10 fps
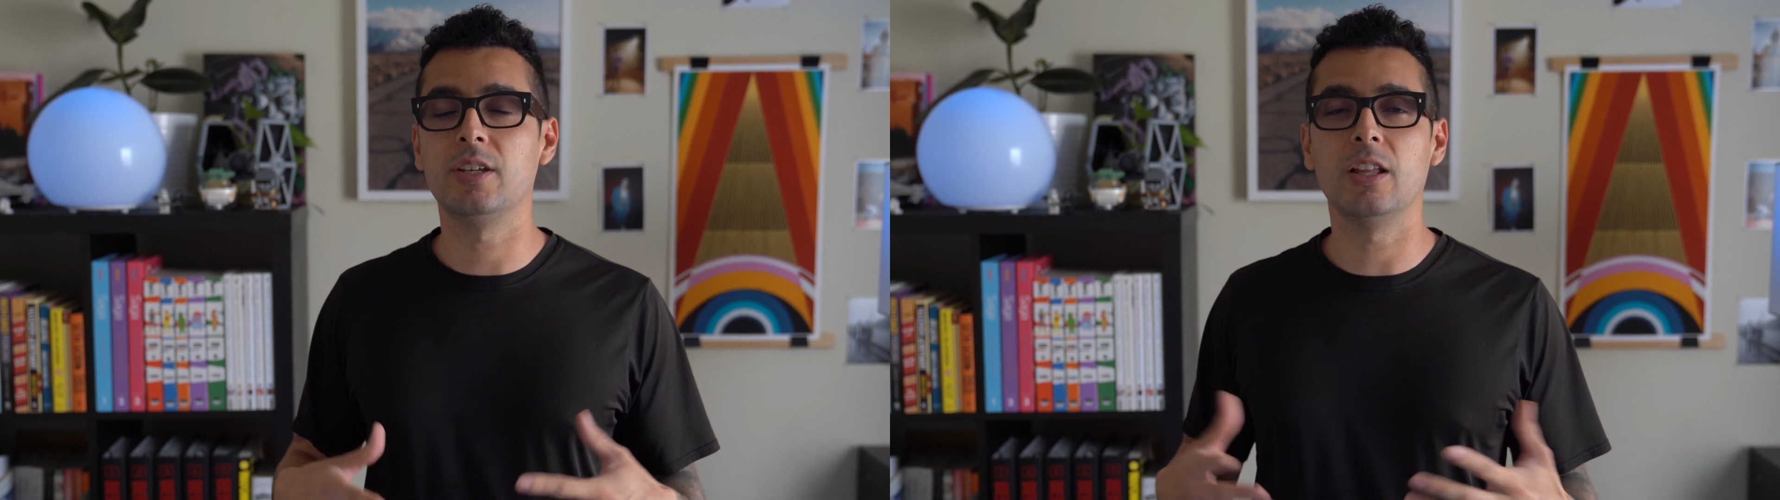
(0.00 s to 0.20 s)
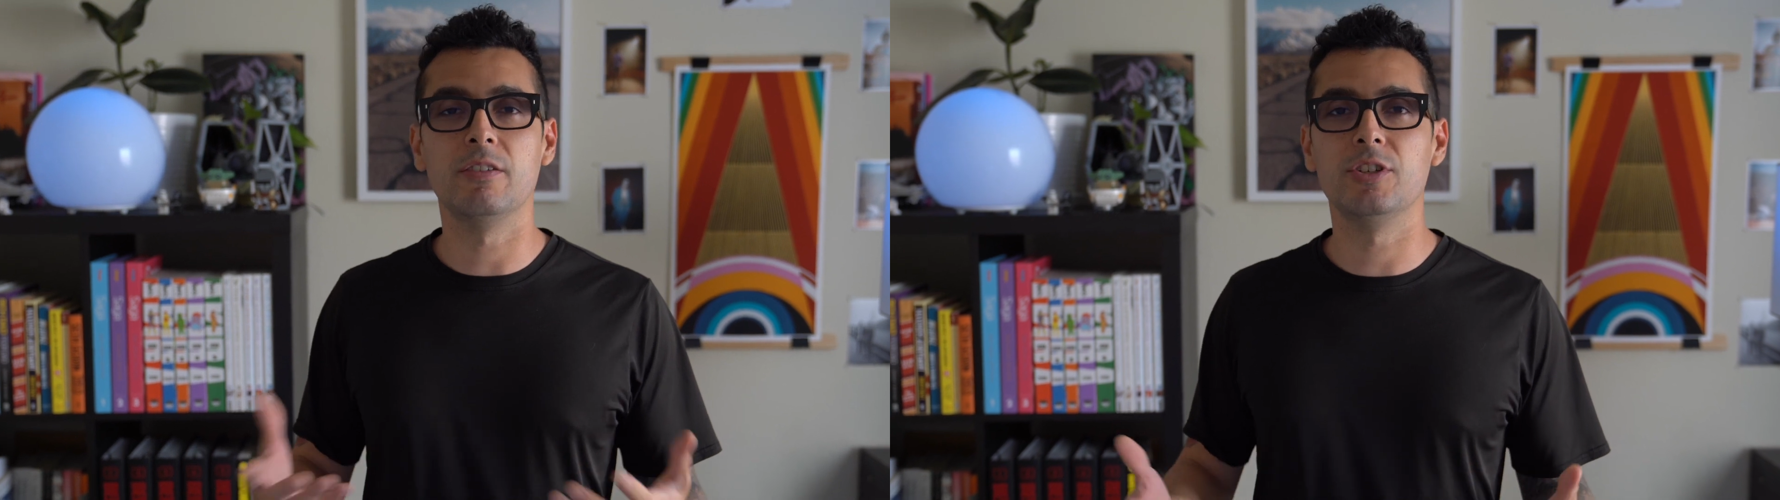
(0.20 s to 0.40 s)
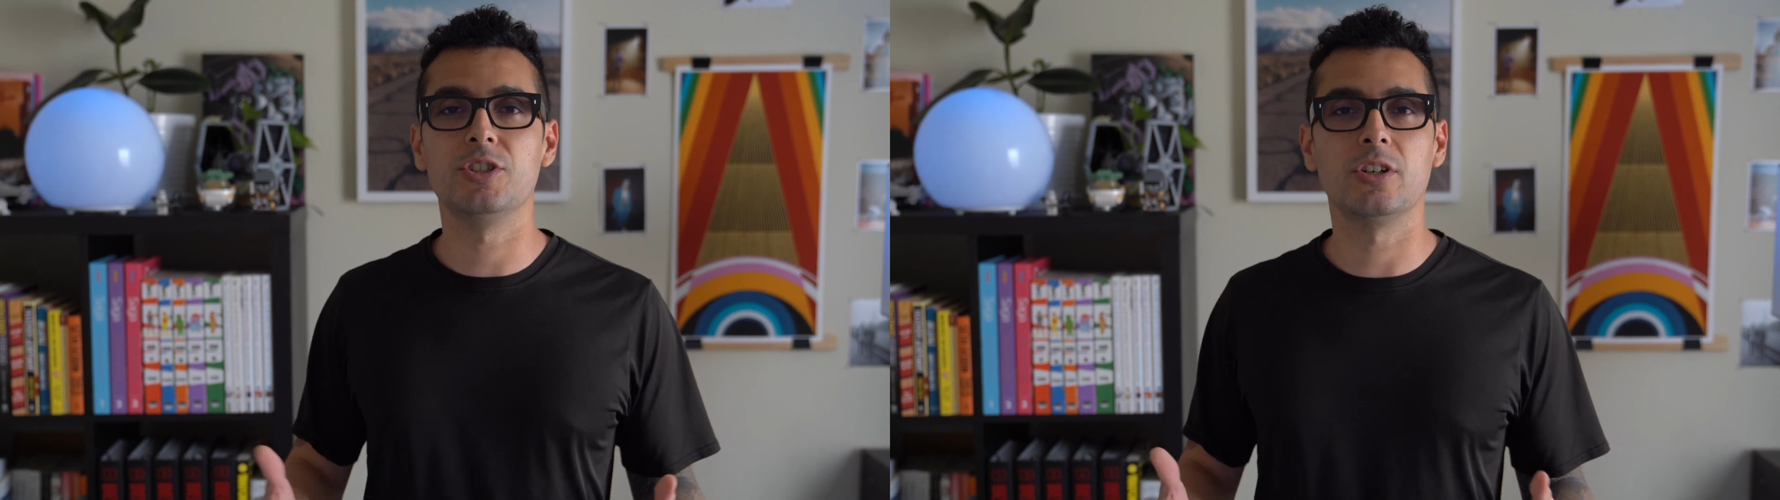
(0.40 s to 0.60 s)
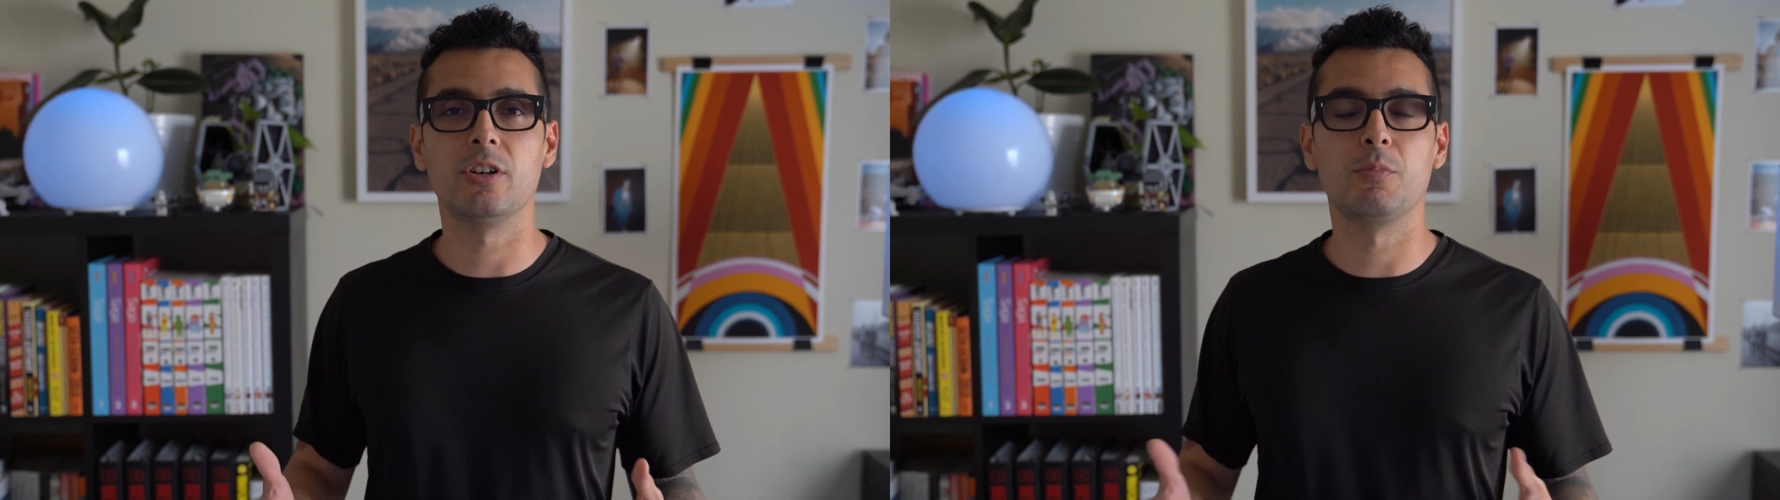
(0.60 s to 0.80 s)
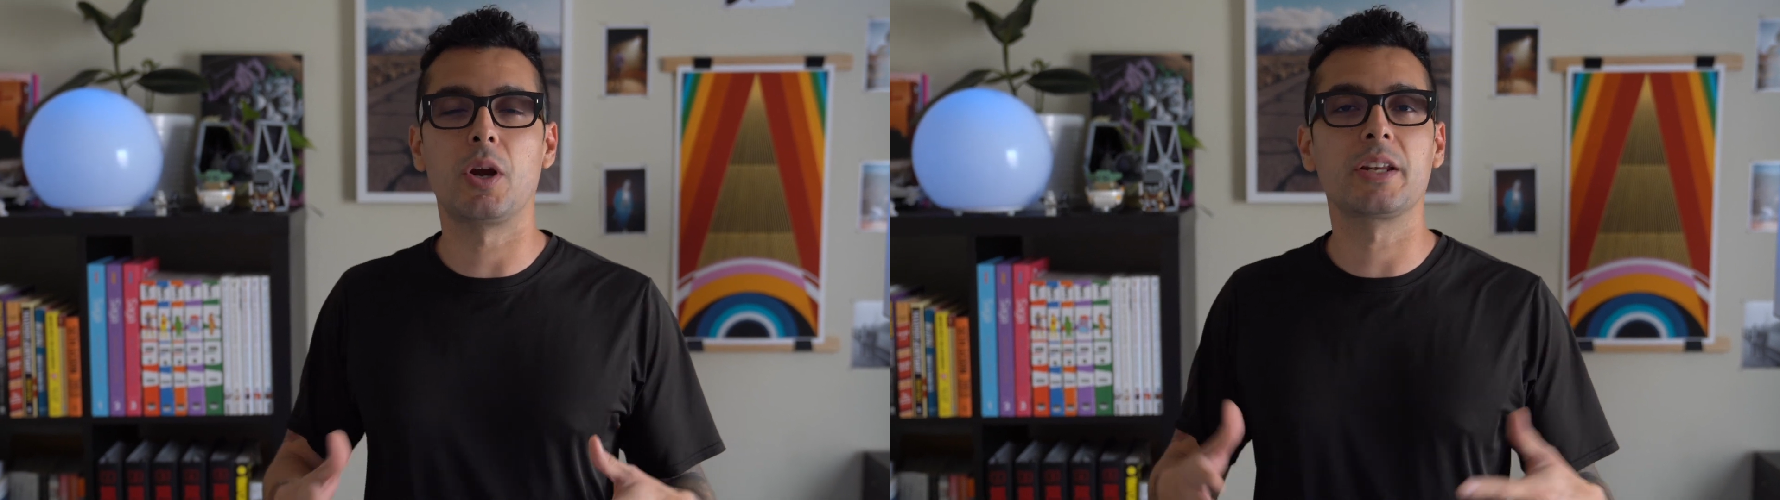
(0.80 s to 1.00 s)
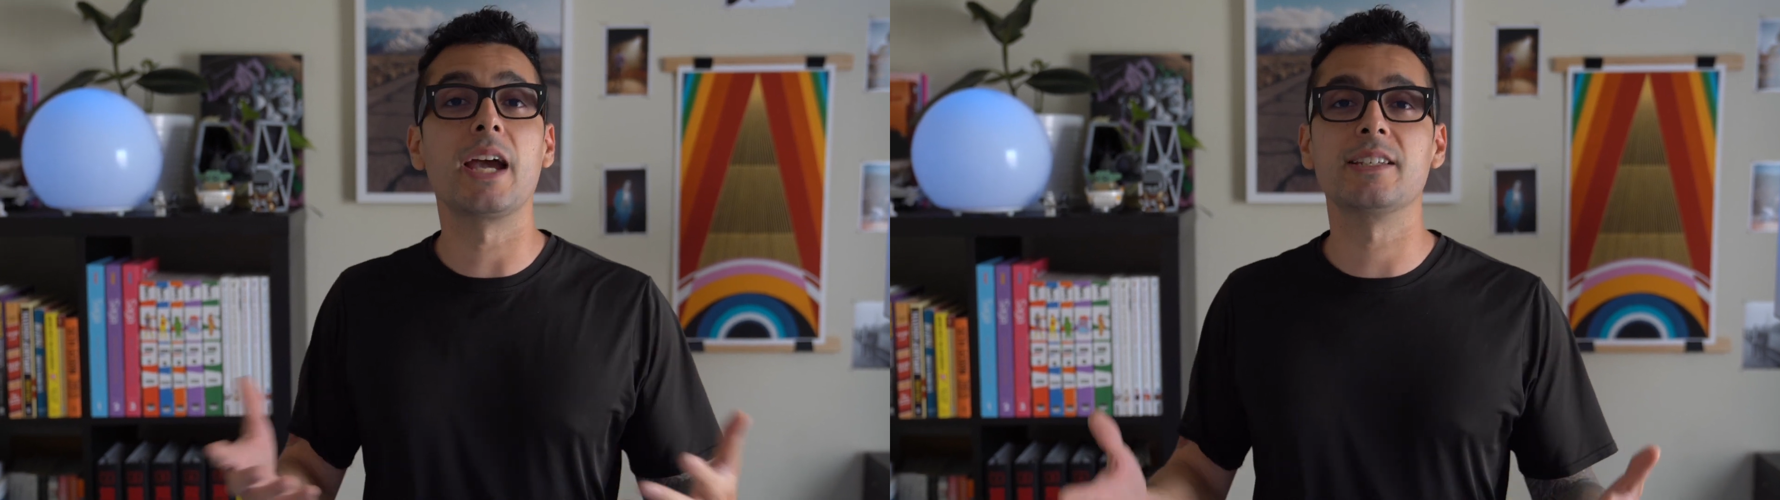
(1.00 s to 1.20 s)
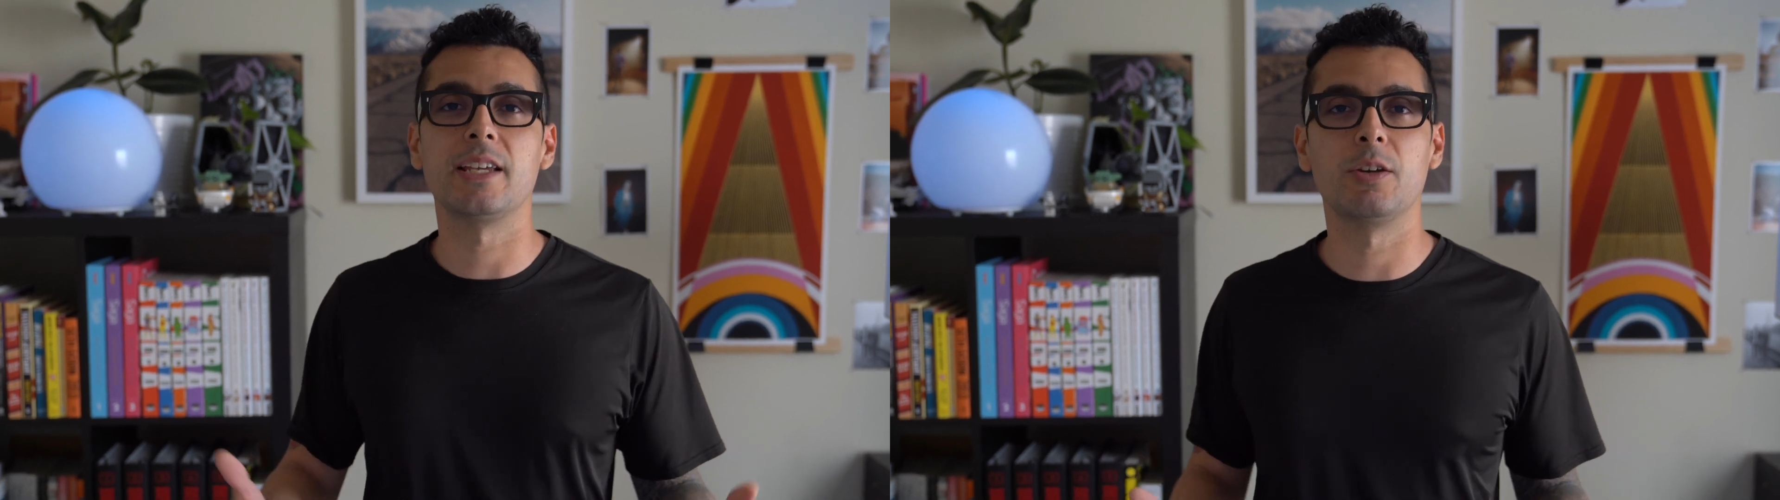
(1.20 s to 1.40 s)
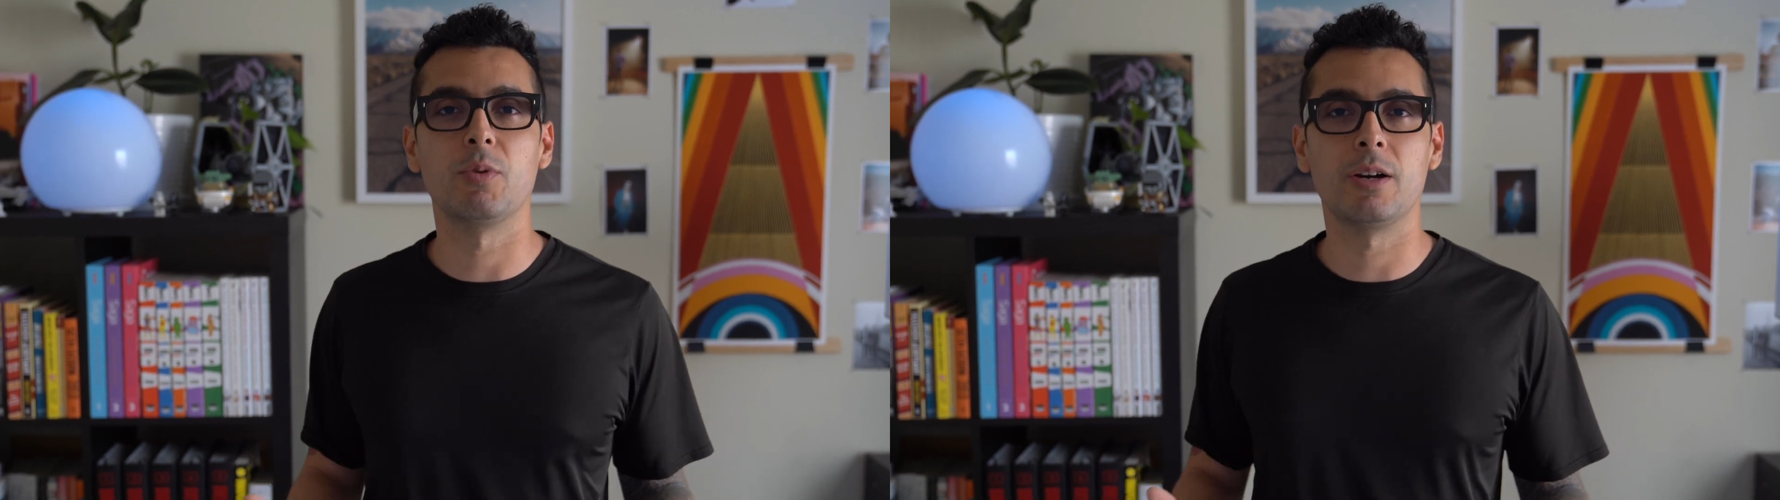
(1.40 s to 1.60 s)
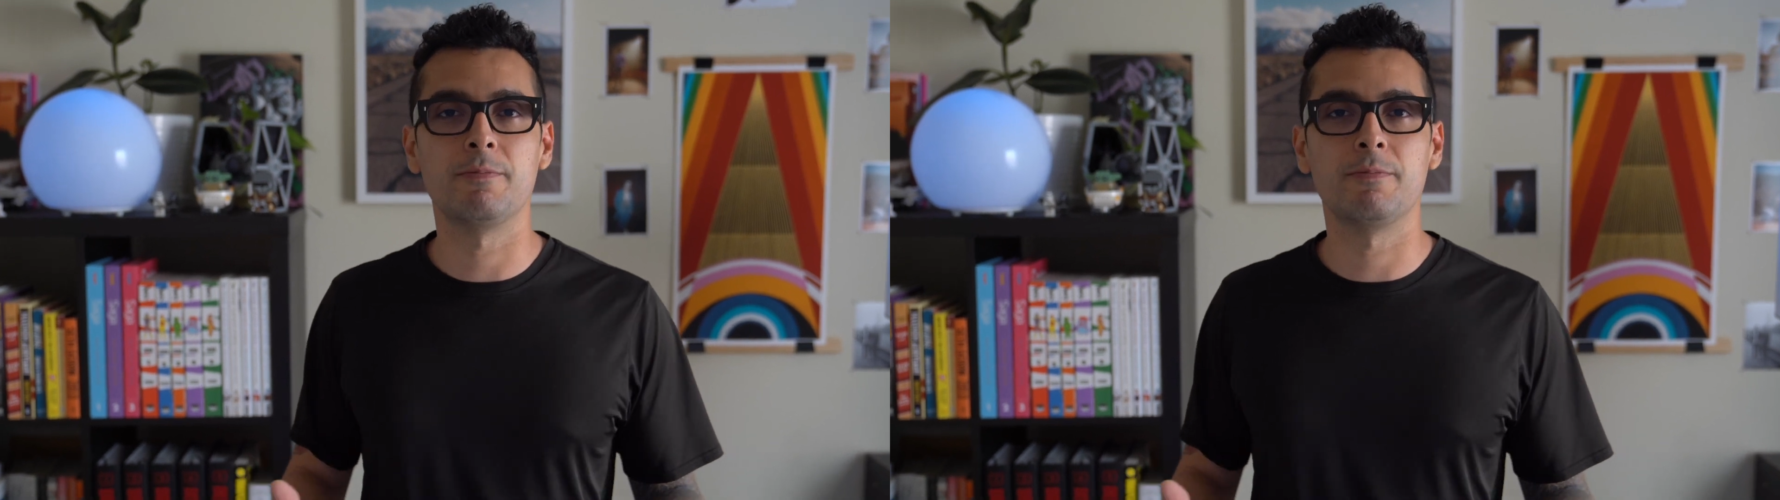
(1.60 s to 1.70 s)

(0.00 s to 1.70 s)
television or broadcast anywhere.